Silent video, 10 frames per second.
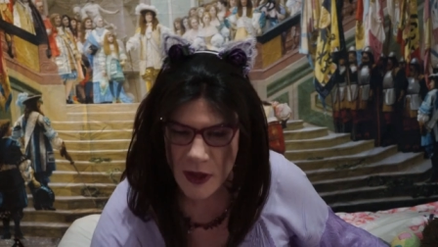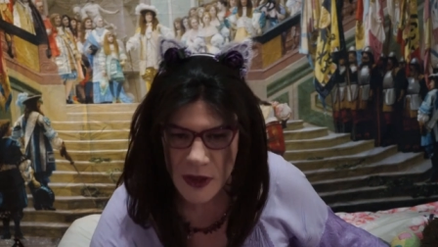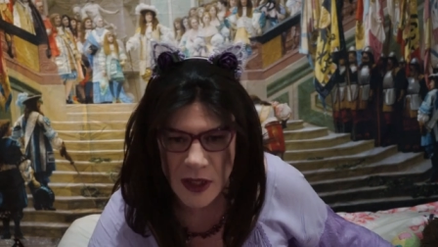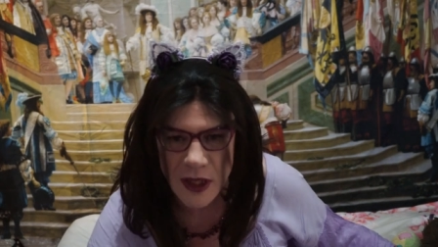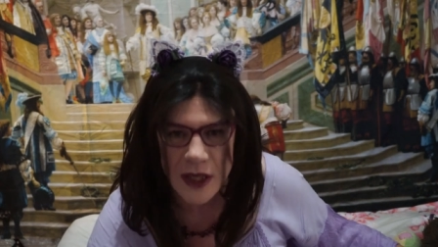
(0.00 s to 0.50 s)

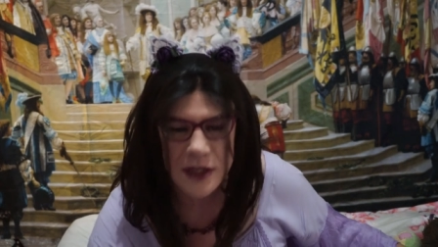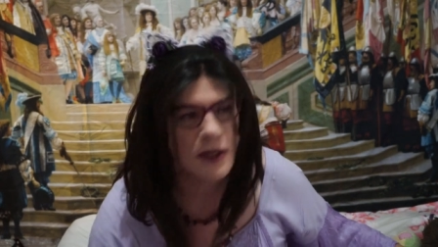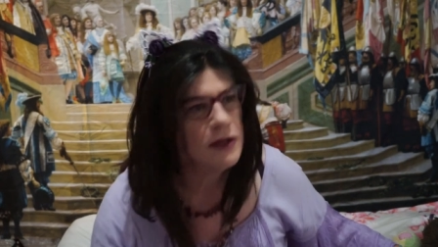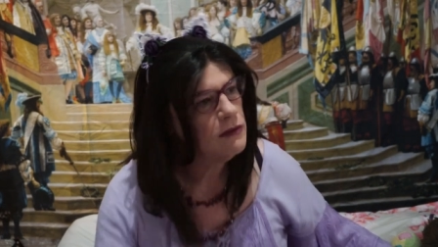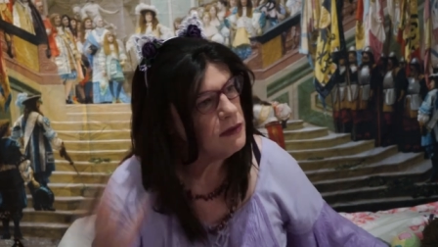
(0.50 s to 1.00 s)
The Last
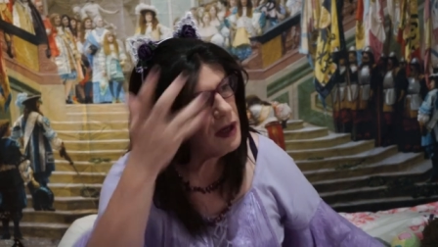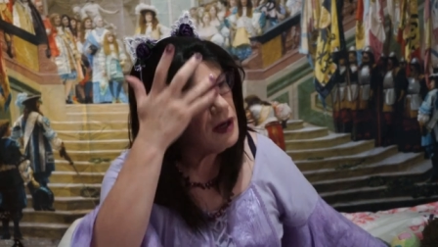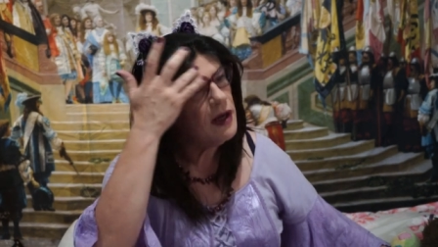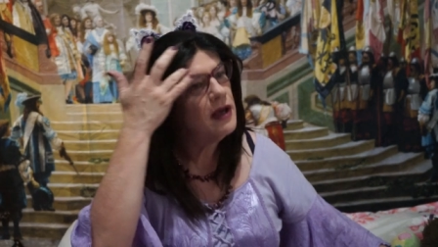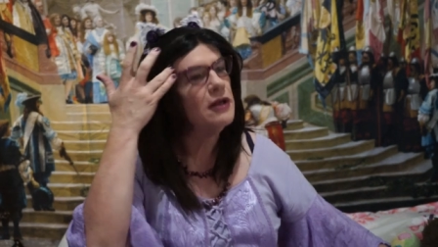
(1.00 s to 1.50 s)
of the
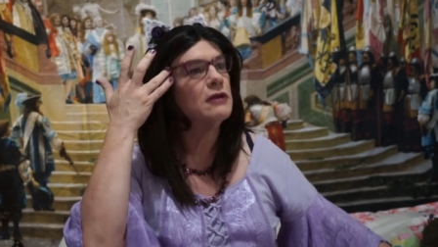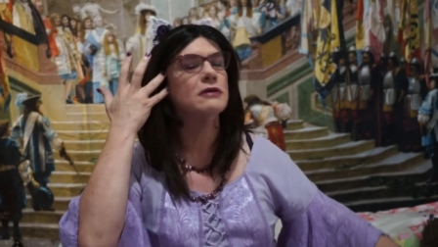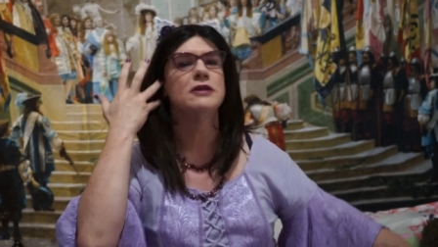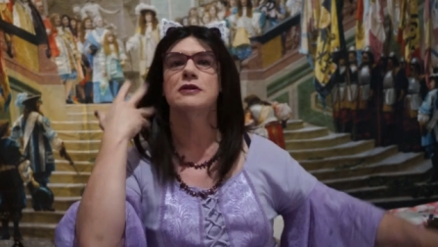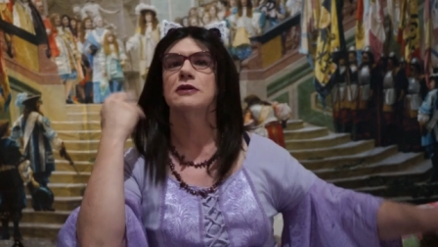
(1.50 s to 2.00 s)
Wine,
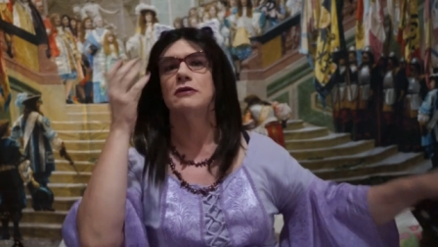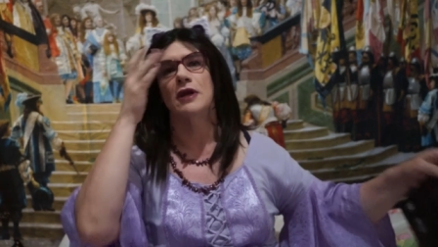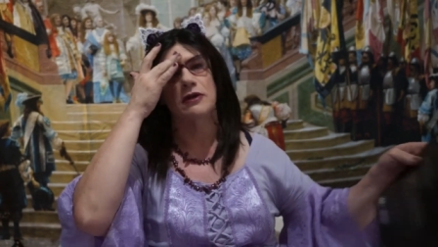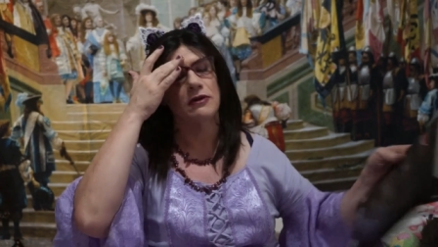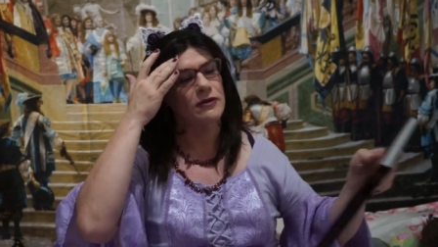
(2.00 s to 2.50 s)
which is a
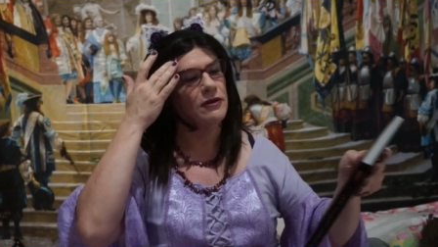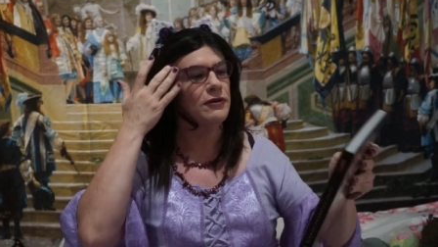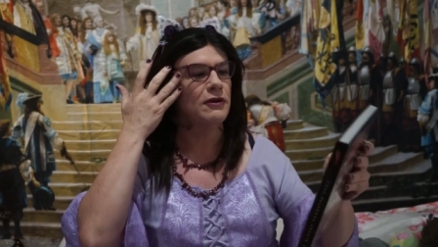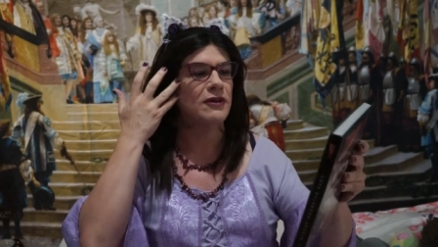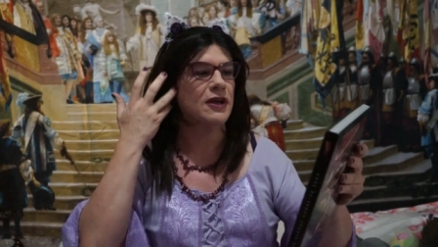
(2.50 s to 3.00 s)
great novel
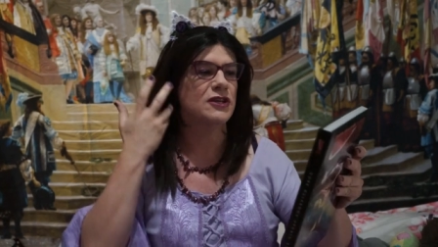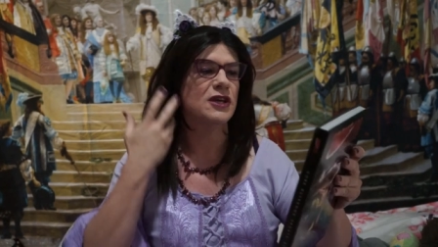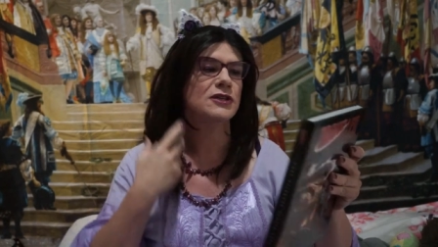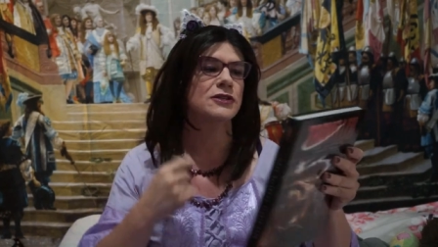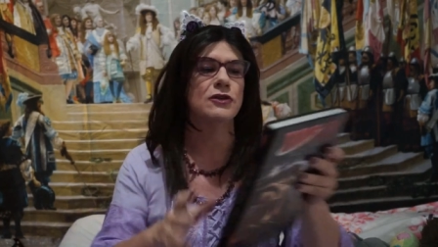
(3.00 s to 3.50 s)
if you ever get a
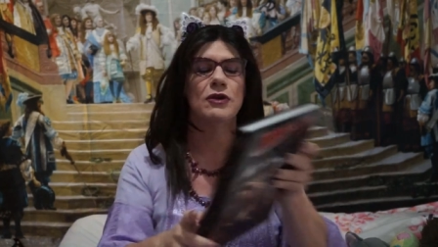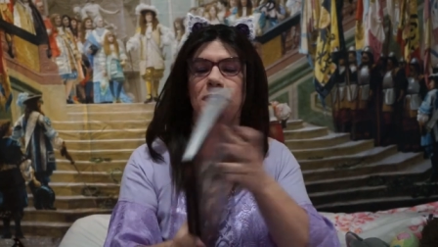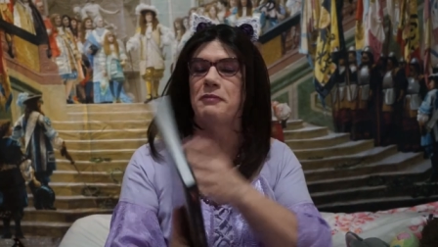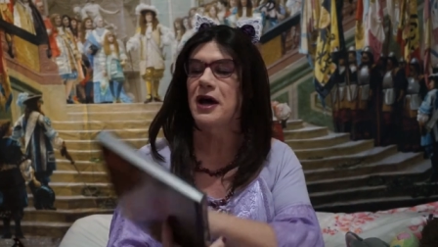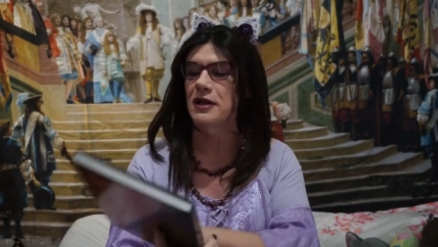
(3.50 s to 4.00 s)
chance to do
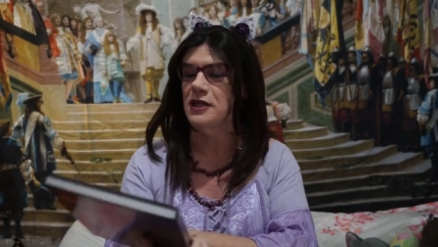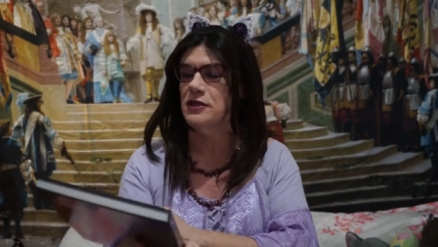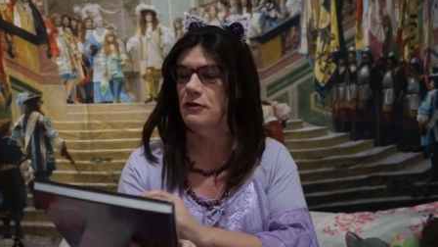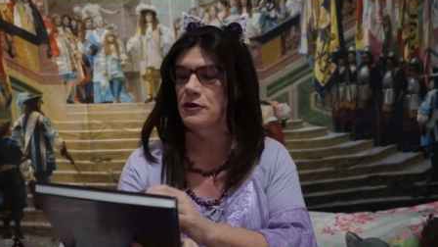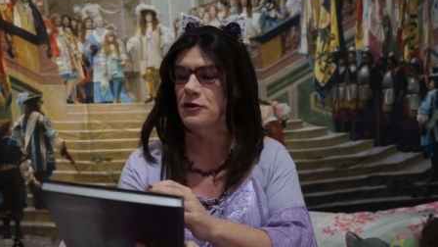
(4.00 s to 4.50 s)
it. But that's
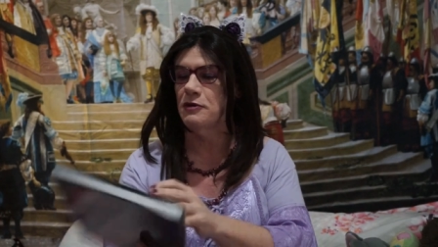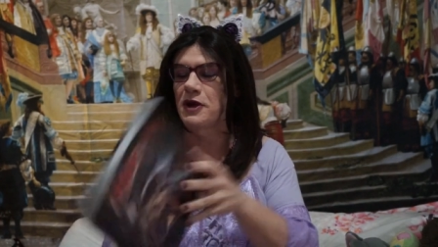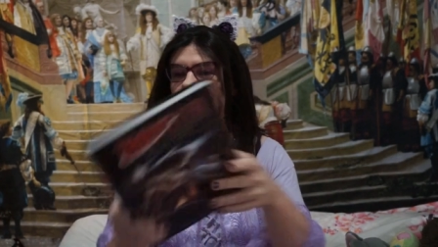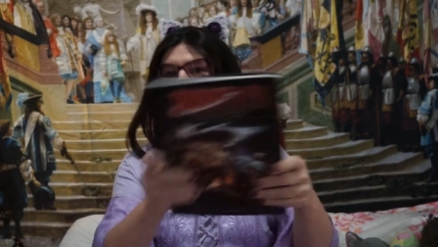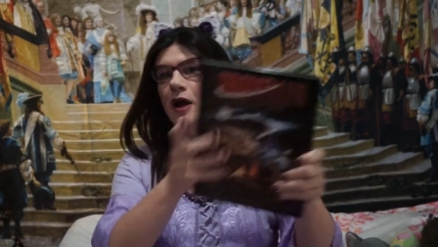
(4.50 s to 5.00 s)
not what we're talking
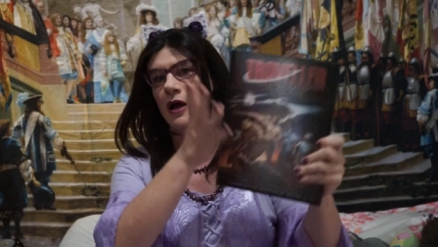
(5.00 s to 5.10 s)
about.